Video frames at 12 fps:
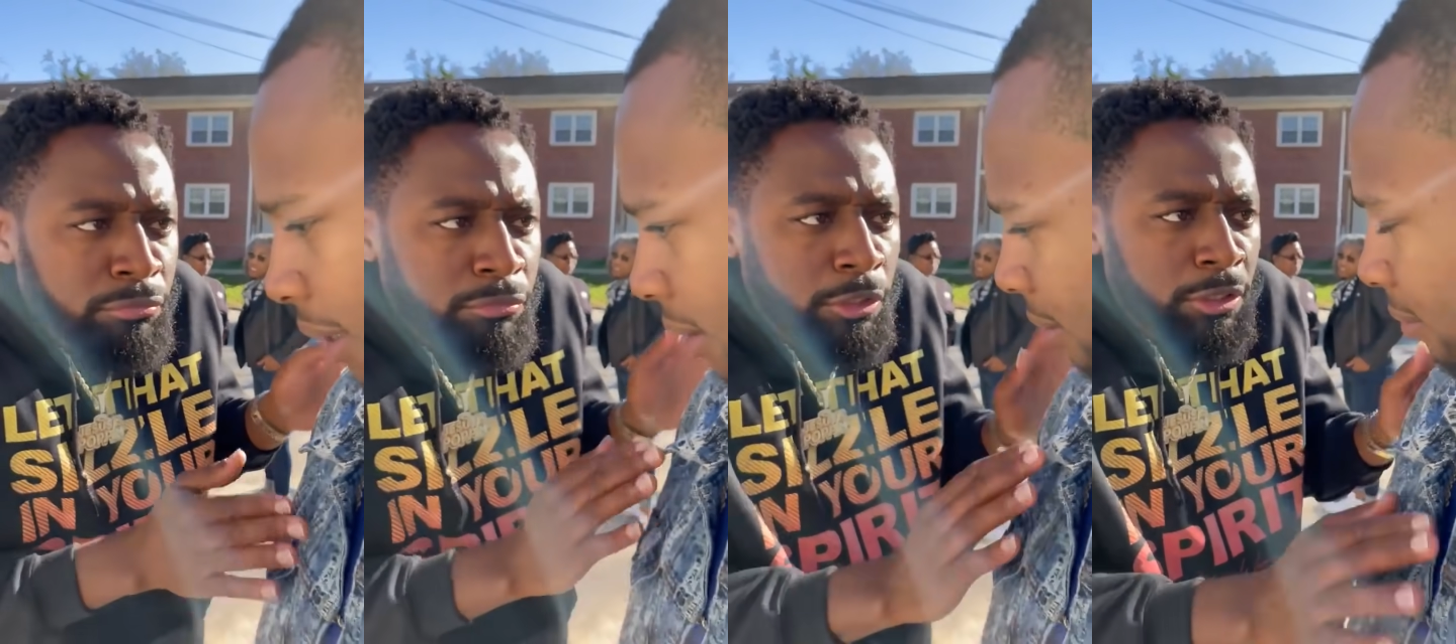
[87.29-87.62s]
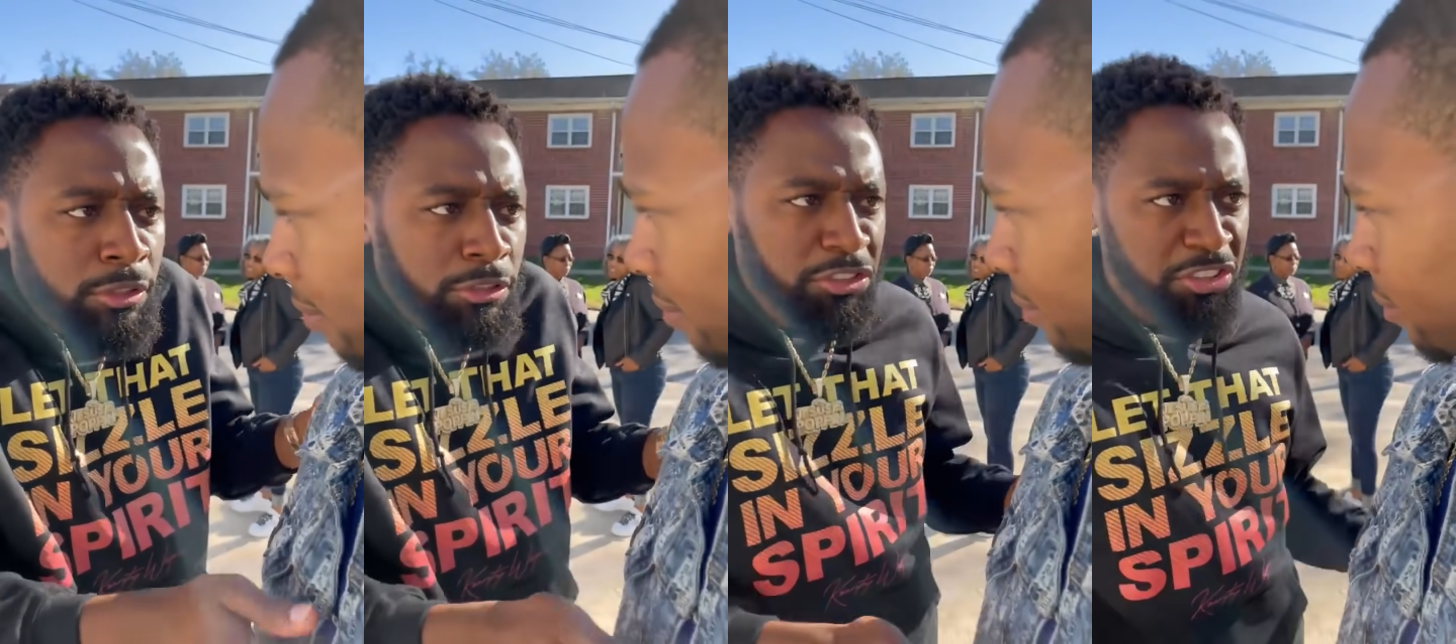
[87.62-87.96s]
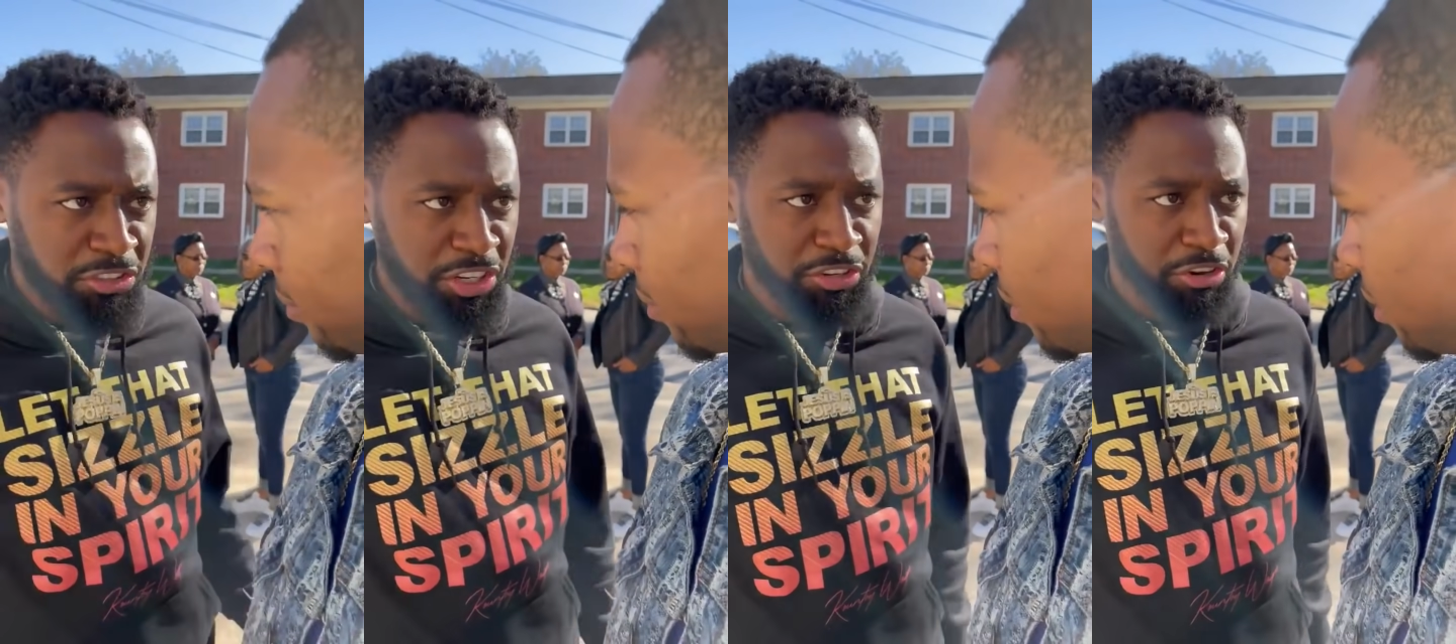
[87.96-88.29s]
You know what I'm saying? She's
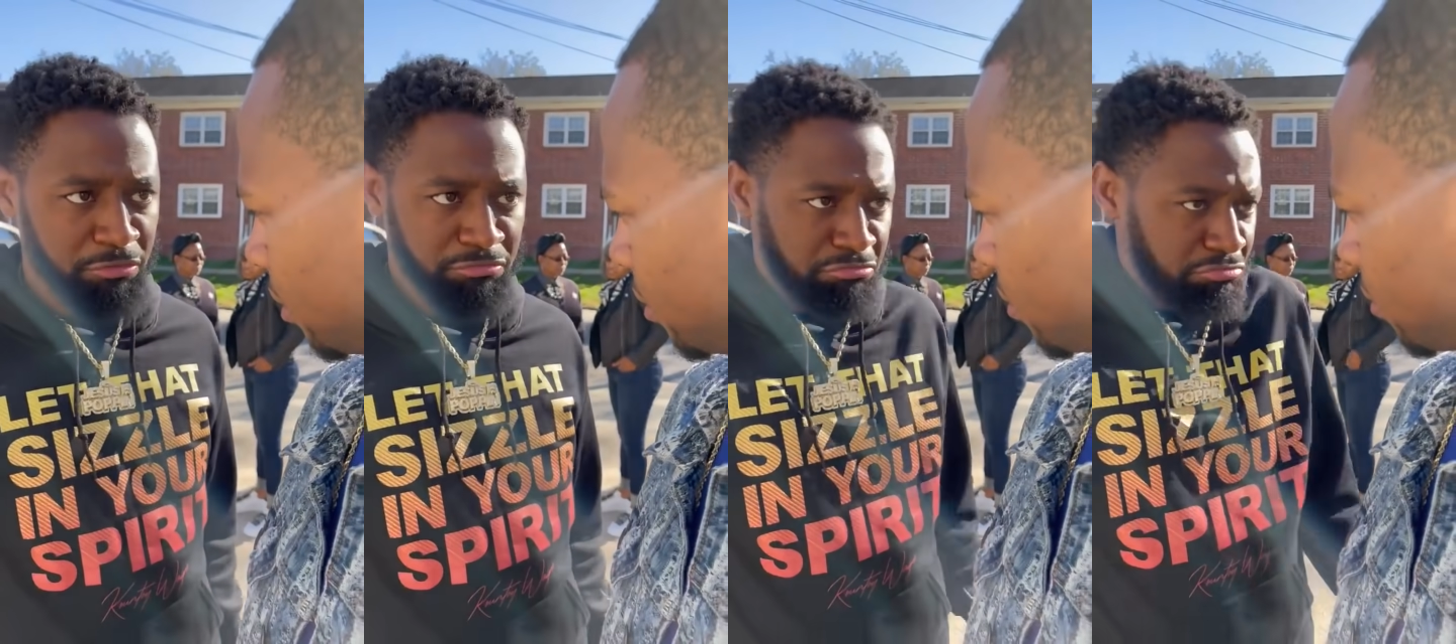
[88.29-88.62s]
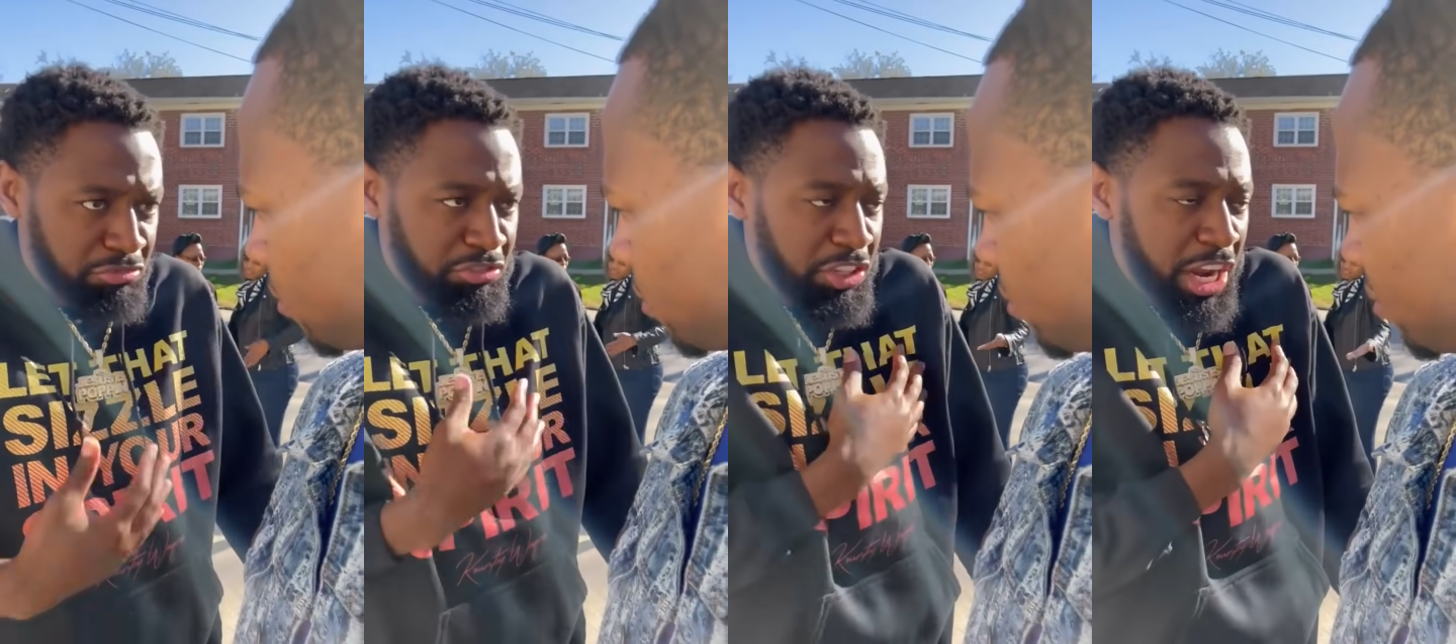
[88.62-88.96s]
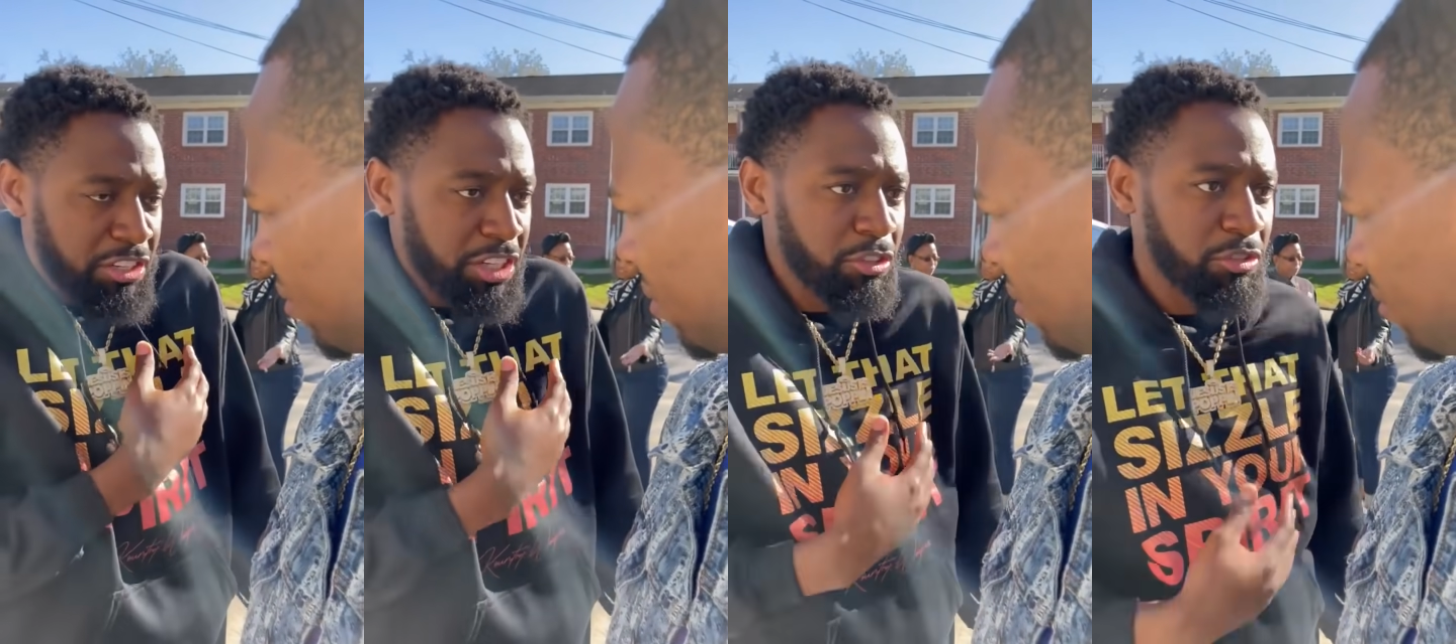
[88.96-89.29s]
a teacher. She
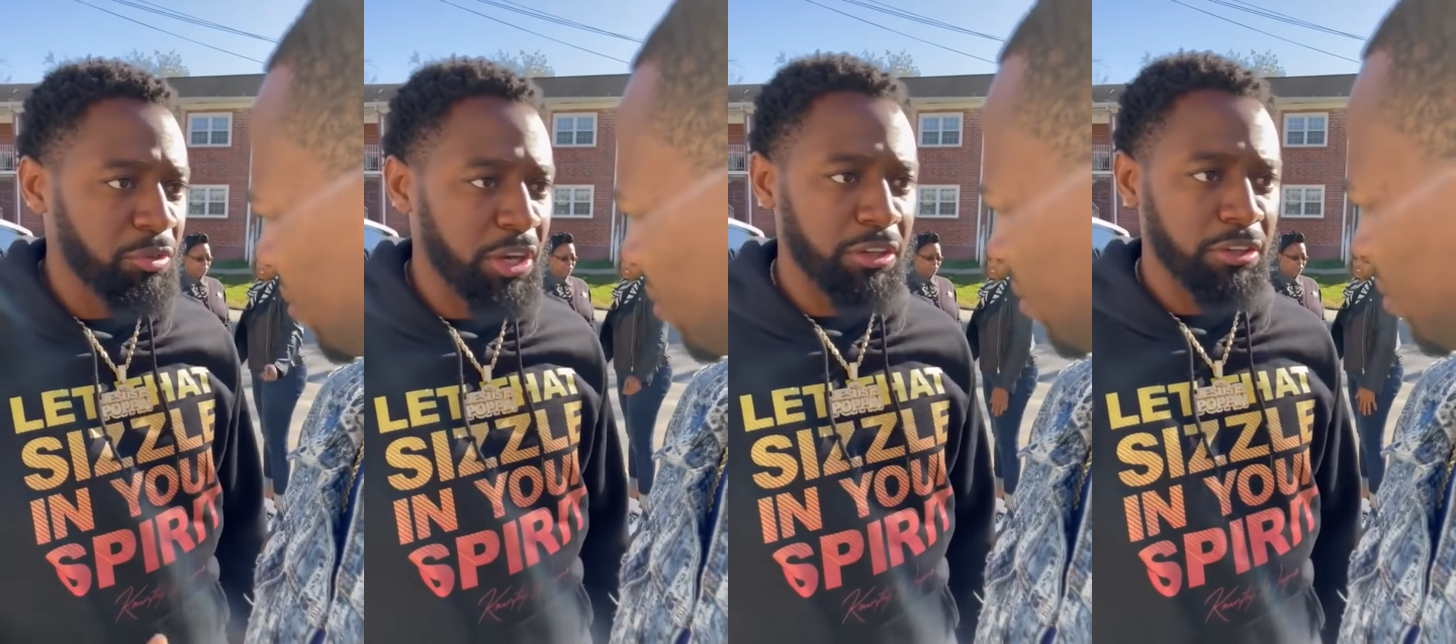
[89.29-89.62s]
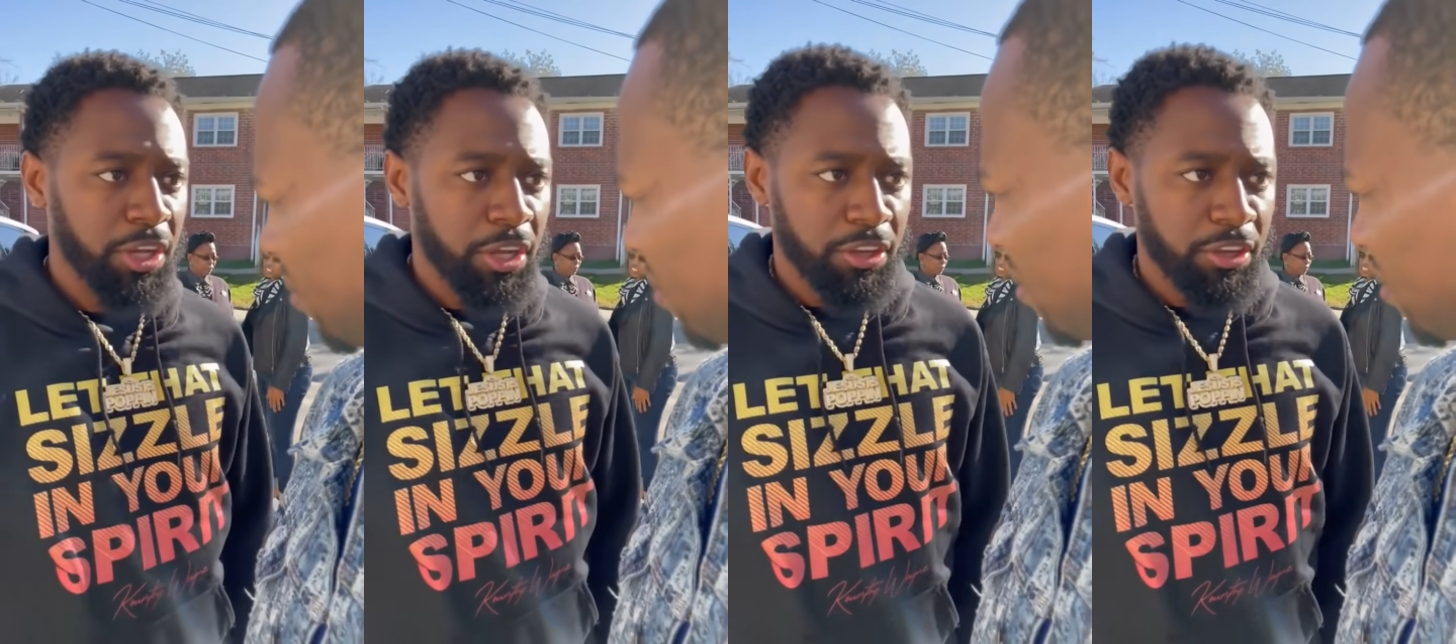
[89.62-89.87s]
got teacher sweater.